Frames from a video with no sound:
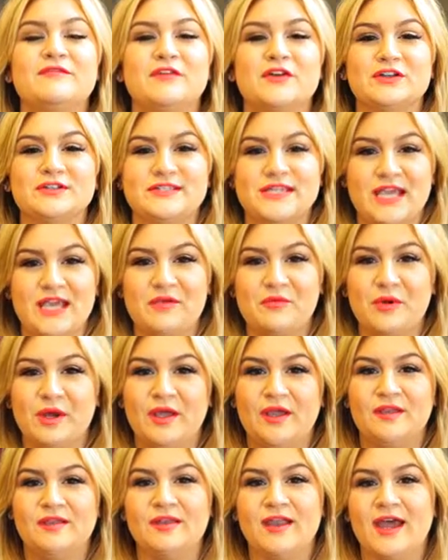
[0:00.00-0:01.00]
For day
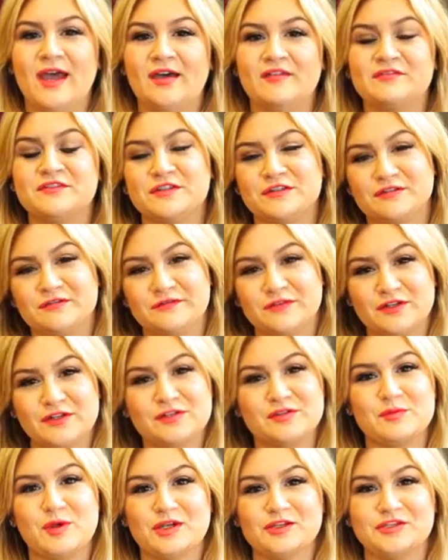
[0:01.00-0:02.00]
1, after
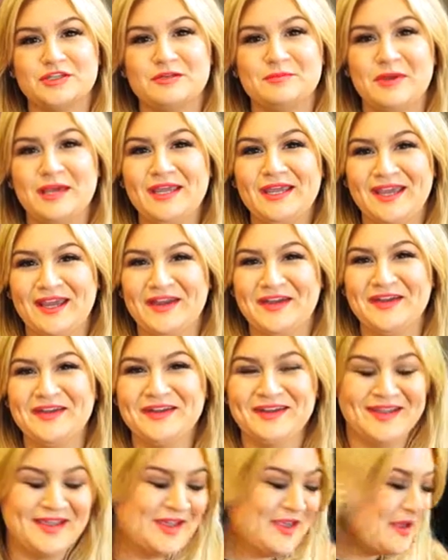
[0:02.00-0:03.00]
first washing my
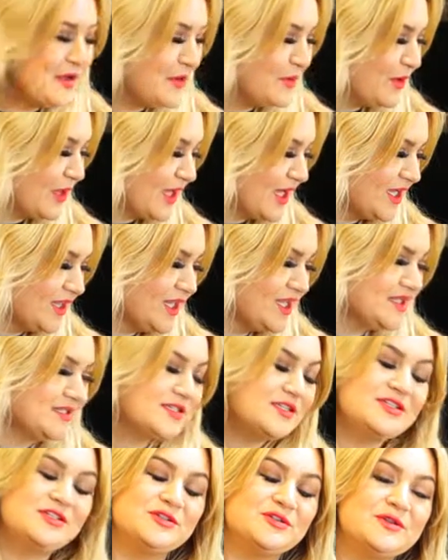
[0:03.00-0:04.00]
hair, what I like
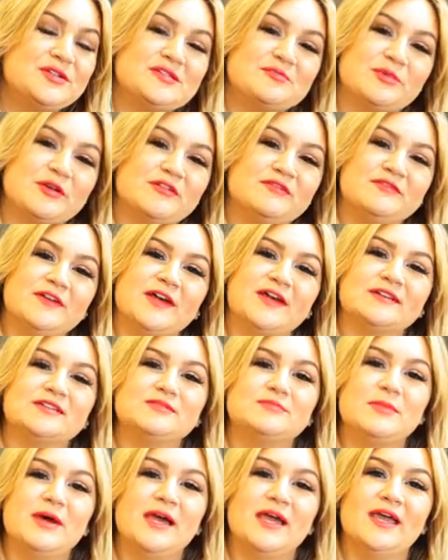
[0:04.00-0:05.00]
to do is
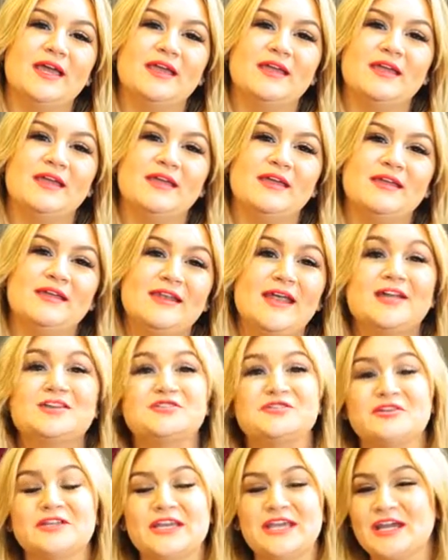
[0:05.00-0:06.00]
perfect my
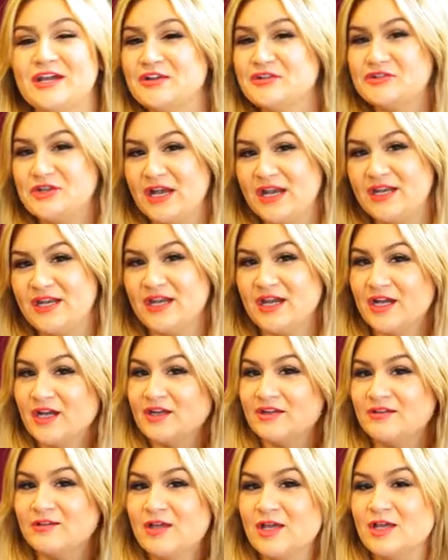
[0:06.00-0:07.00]
naturally air-dried
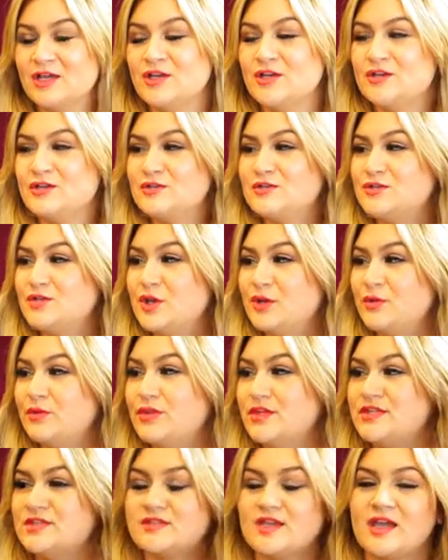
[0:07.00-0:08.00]
hair. So
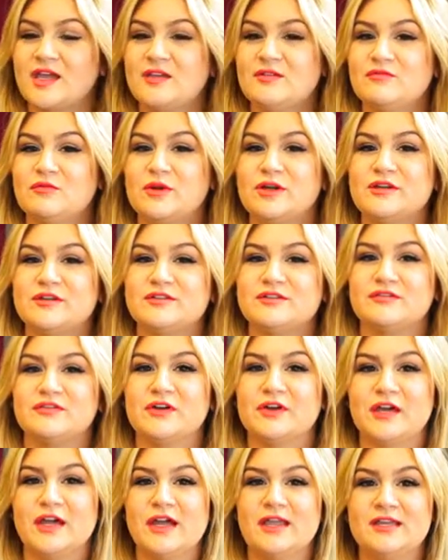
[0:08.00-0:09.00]
this kind of works
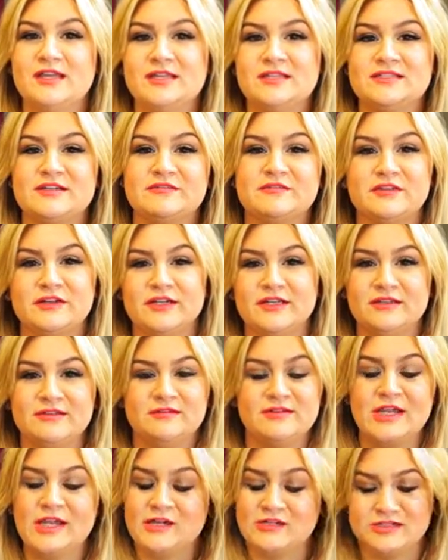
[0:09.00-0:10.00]
for any
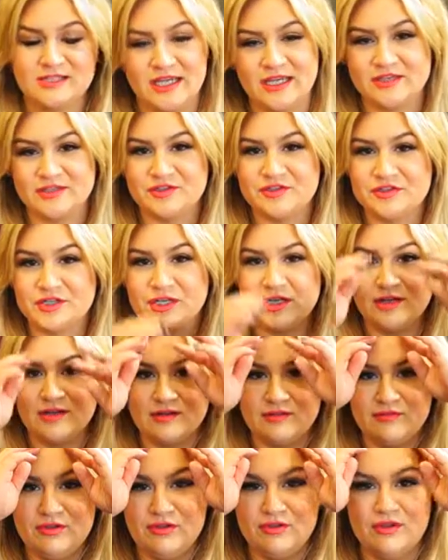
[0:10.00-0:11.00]
different hair
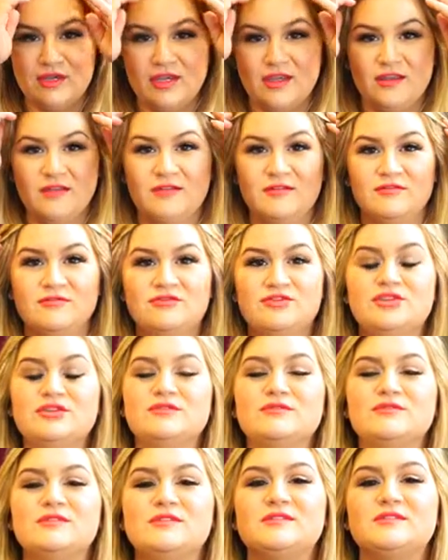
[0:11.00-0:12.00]
texture. You can
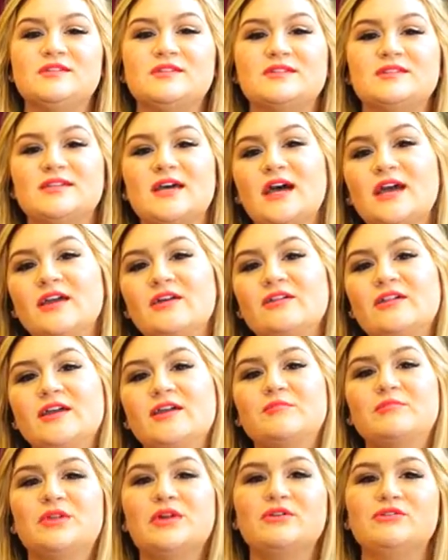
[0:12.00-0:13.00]
choose to style
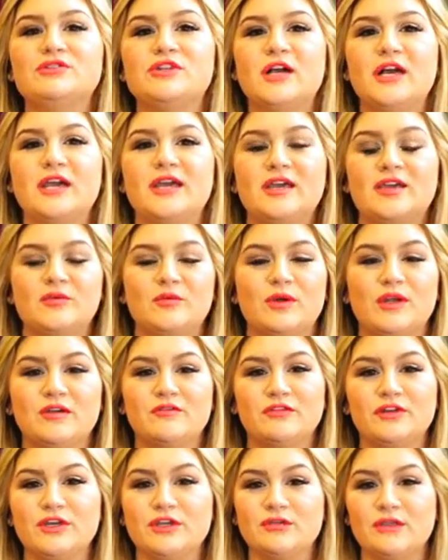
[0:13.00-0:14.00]
it, blow dry it,
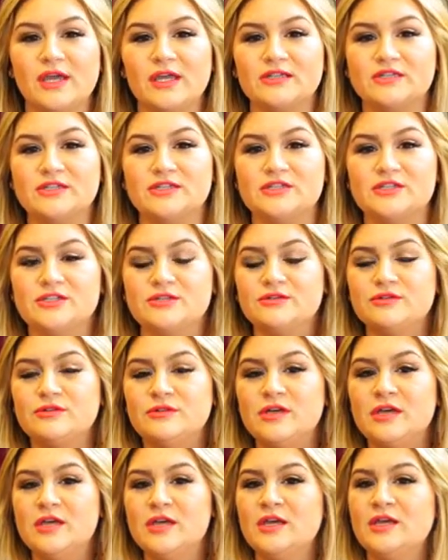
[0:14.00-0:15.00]
whatever you like to
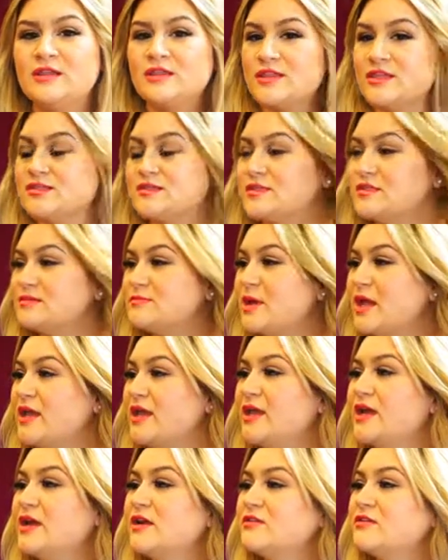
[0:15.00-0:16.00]
do. This is my
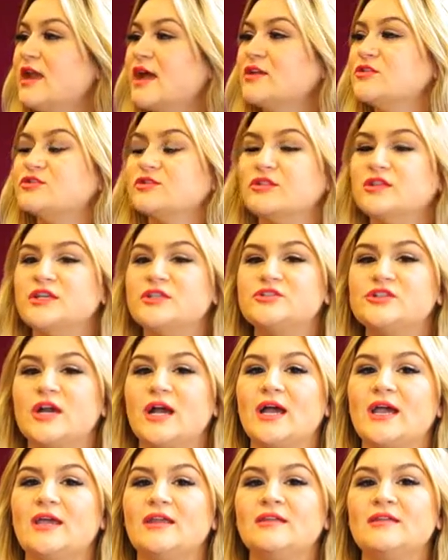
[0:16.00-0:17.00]
hair naturally
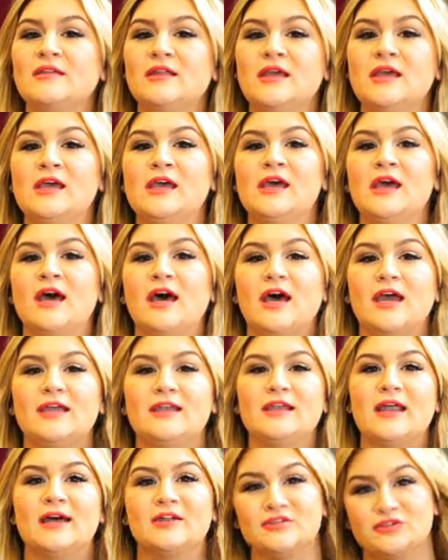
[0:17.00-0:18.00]
dried.
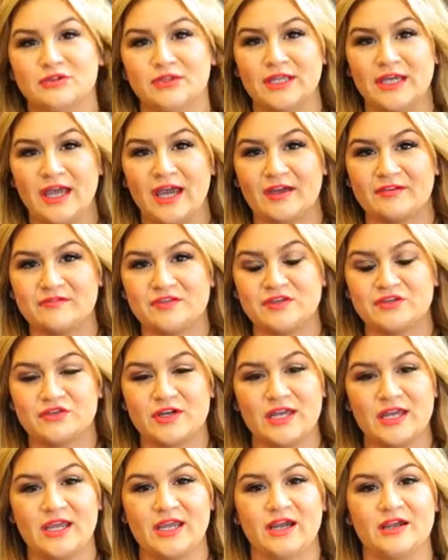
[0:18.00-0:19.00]
I naturally have
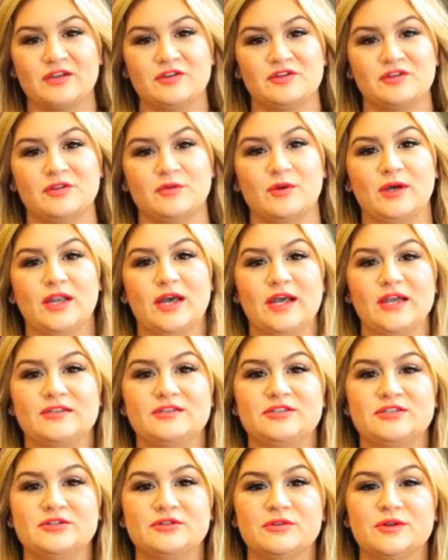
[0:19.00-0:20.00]
straight hair, so what
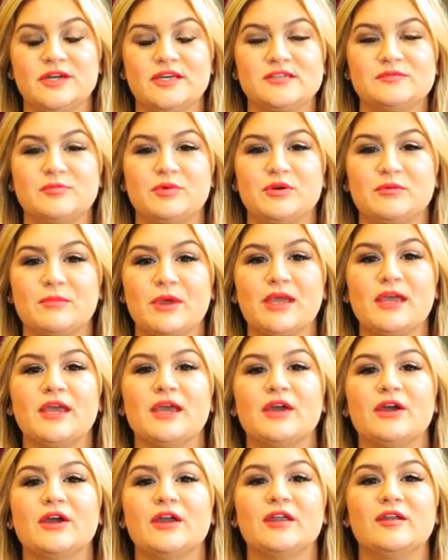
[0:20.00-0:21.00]
I do is put my
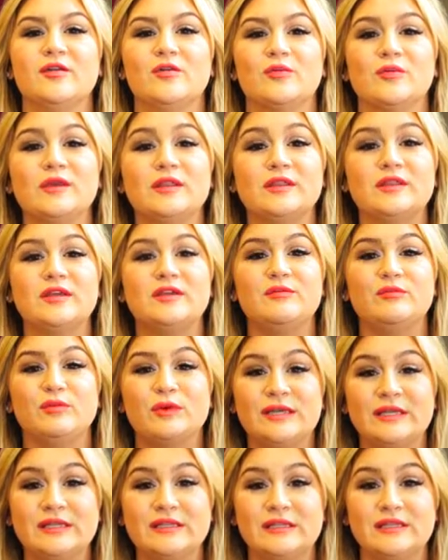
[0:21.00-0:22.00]
hair in a really,
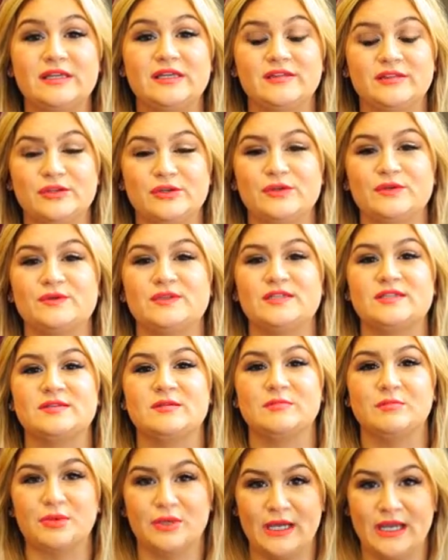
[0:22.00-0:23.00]
really
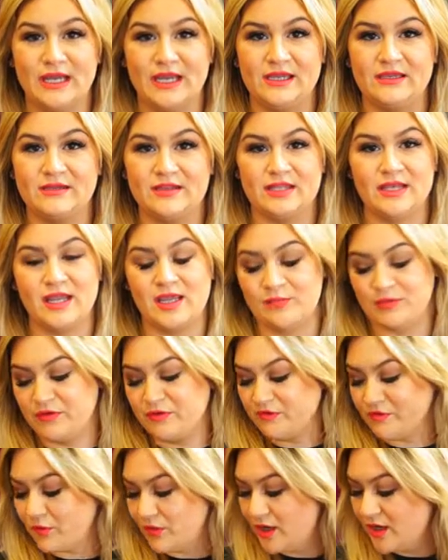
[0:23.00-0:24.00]
loose braid the night
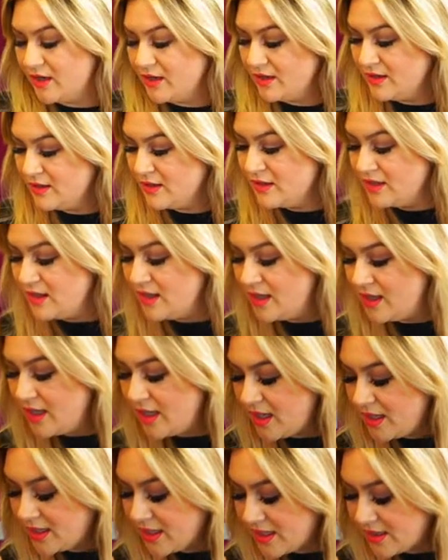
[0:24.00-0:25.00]
before.
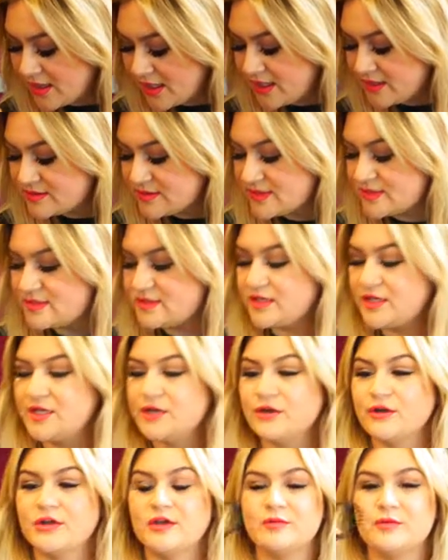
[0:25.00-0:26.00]
And I like to
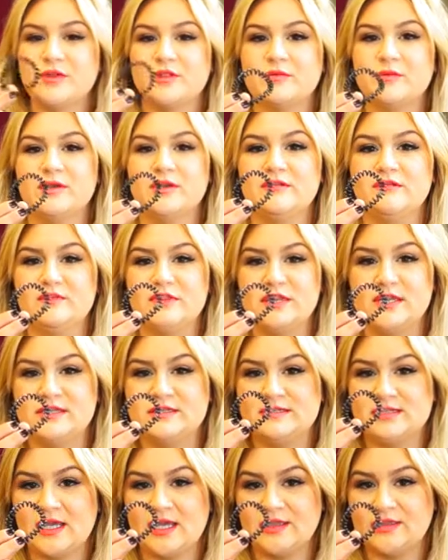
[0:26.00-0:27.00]
secure it with one of
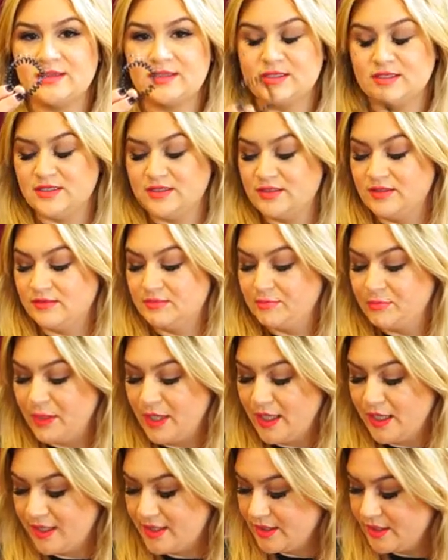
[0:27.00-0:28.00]
these at the
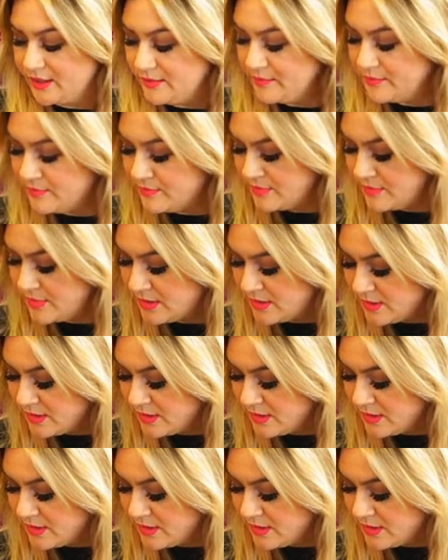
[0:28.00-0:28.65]
bottom.